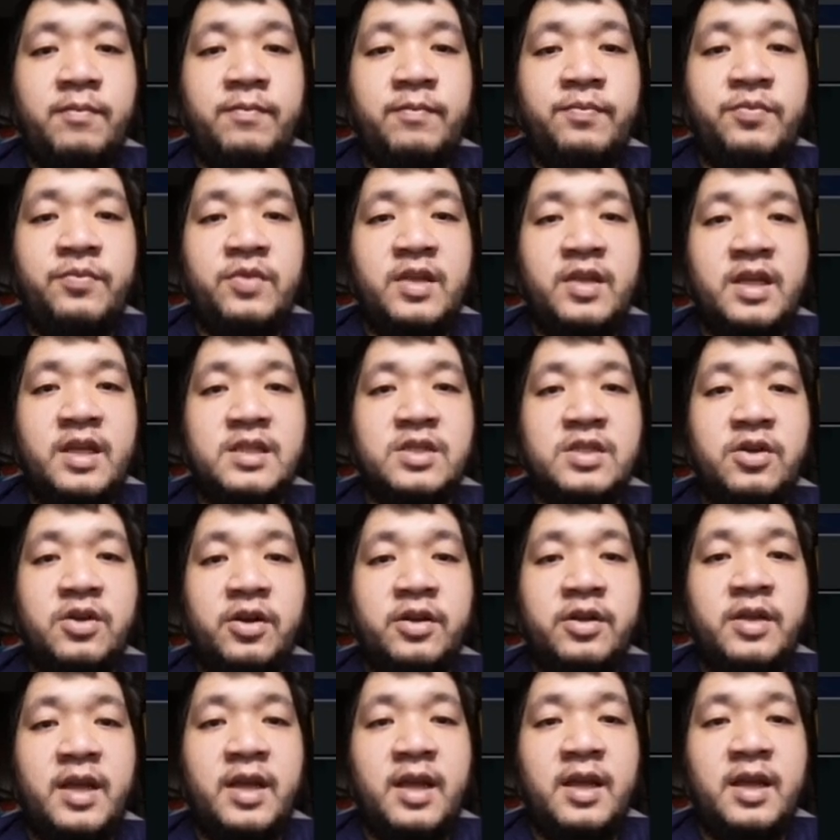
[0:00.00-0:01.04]
discard
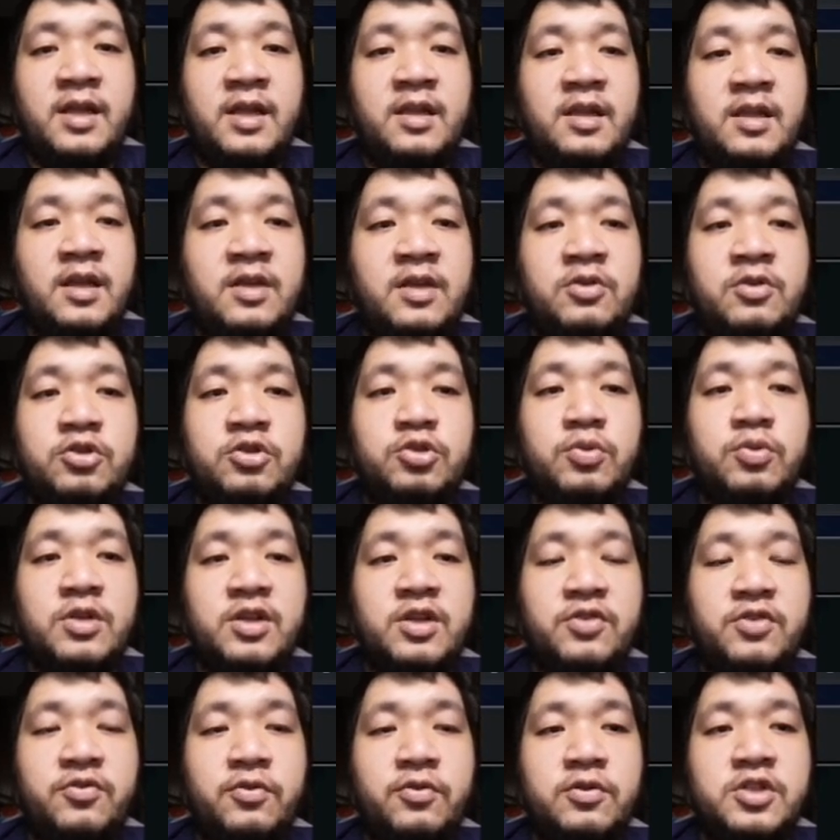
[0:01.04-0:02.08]
and the usual
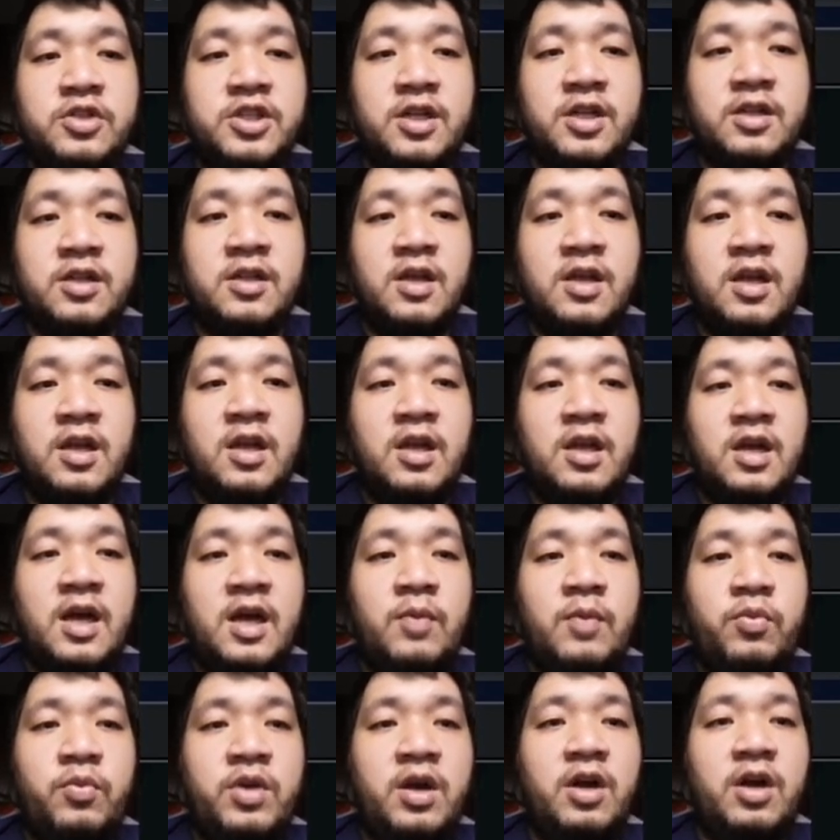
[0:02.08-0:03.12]
control shell.
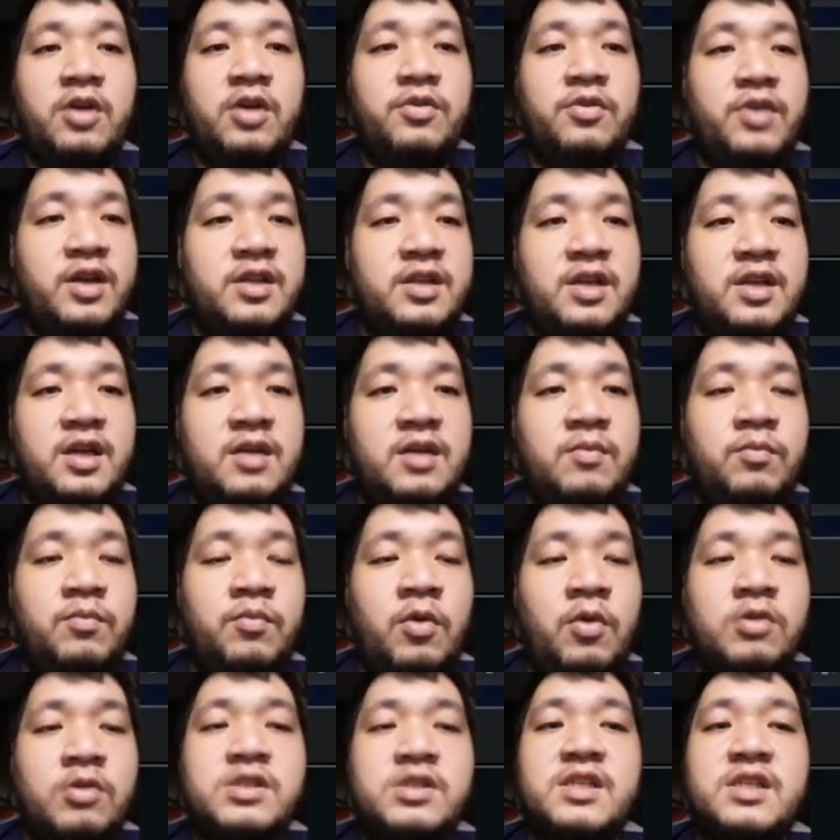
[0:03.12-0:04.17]
We are running
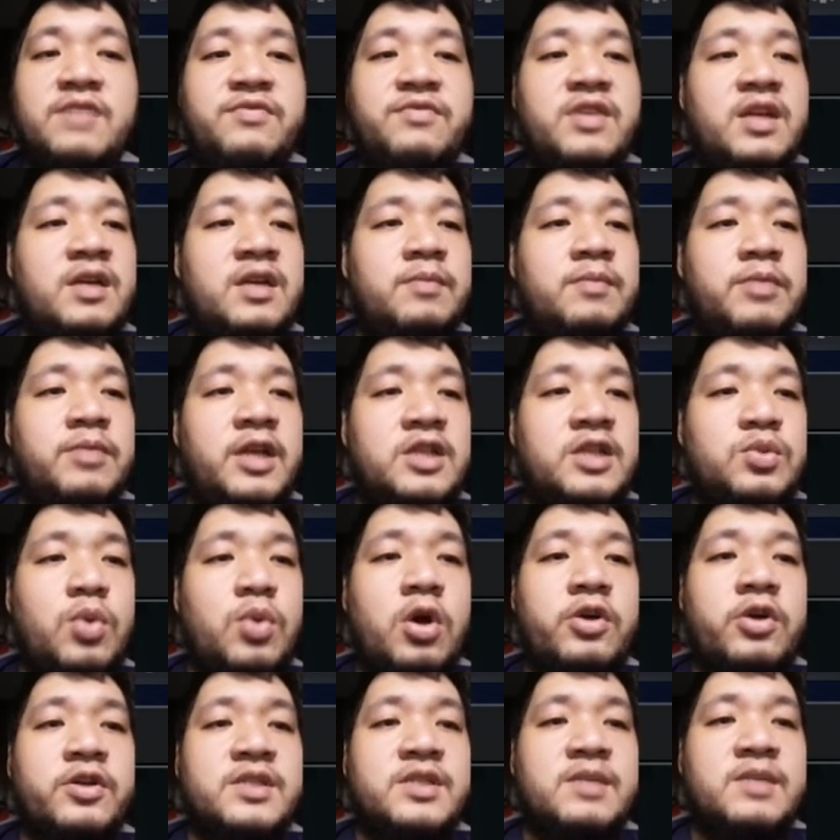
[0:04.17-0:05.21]
most of the
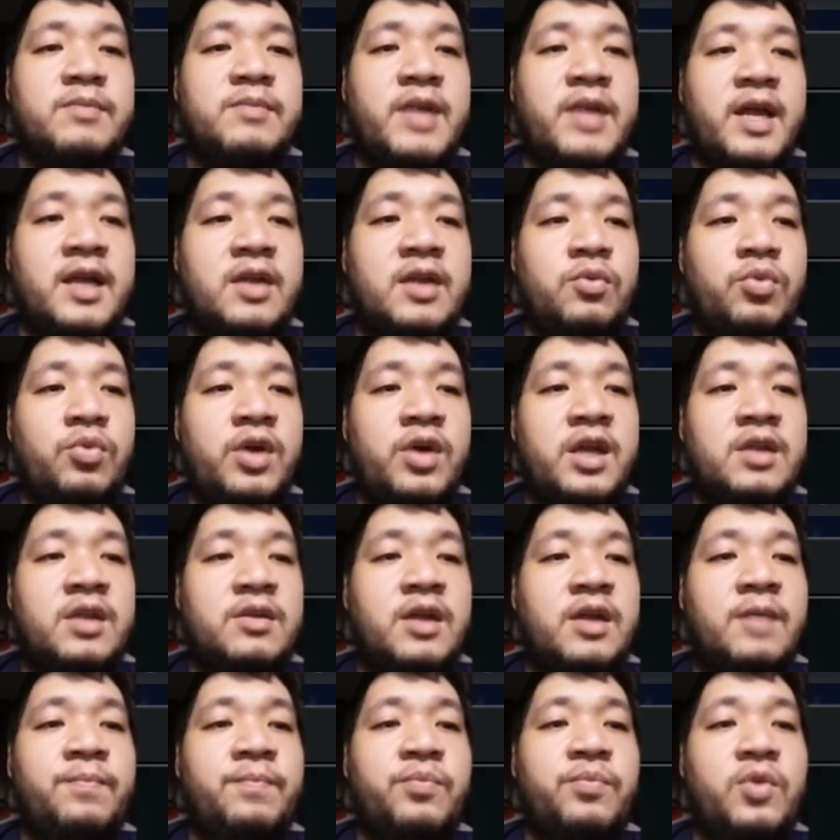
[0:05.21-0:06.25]
Planeswalkers in black and white.
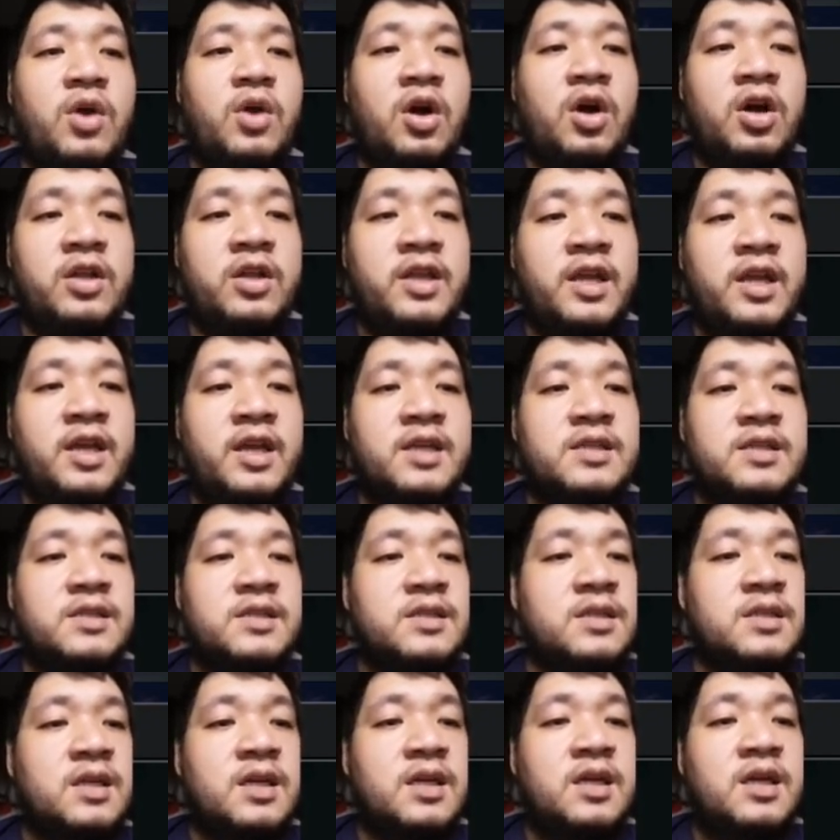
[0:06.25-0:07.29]
Onyx,
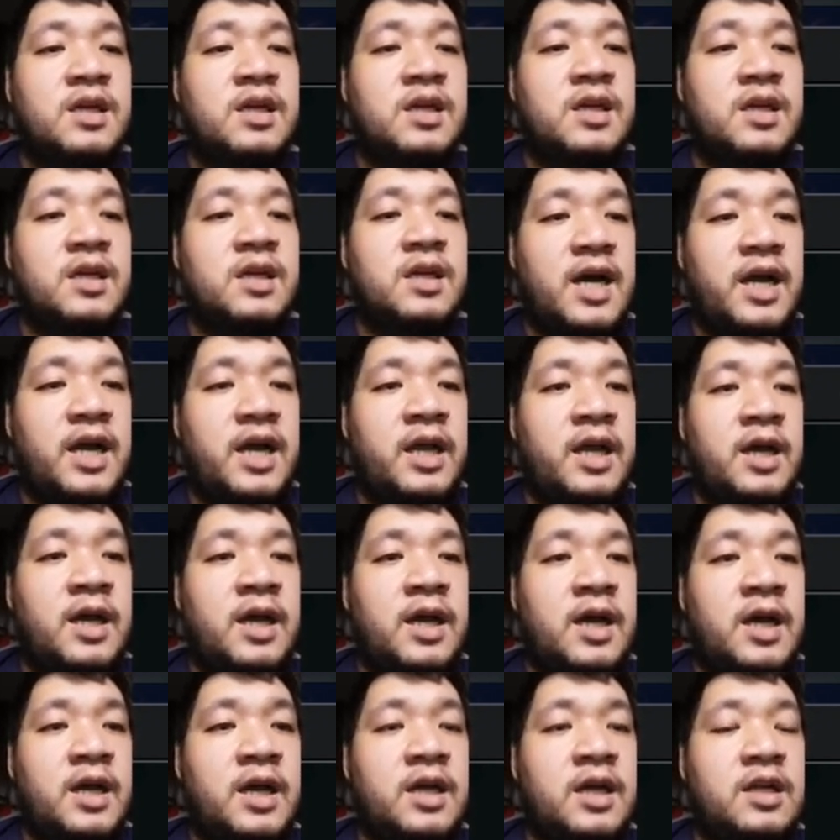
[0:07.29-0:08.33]

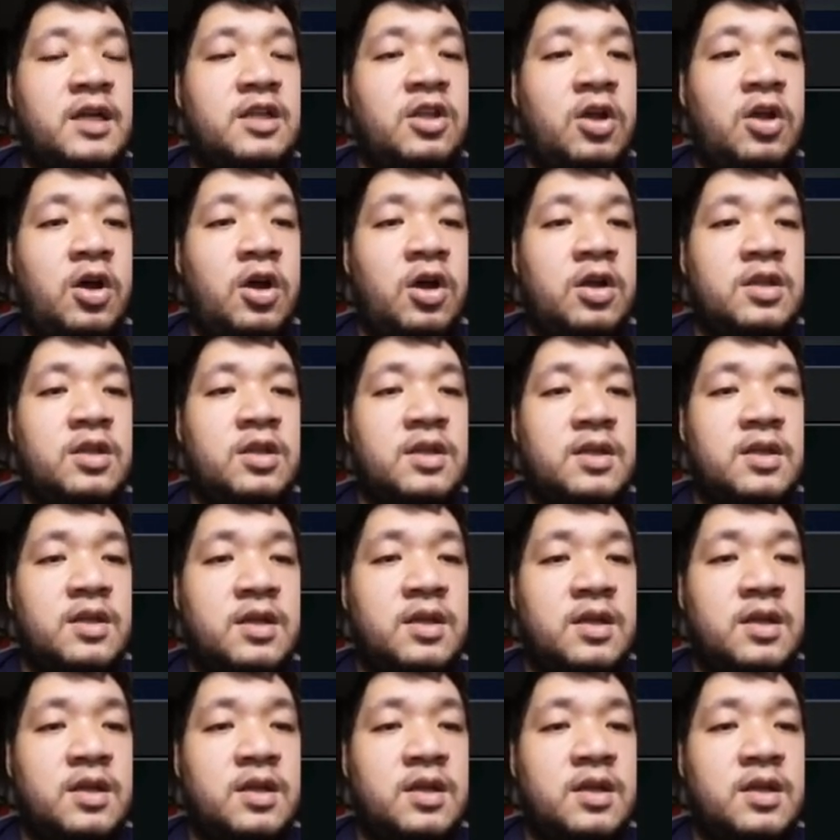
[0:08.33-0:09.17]
Kaya, Lot.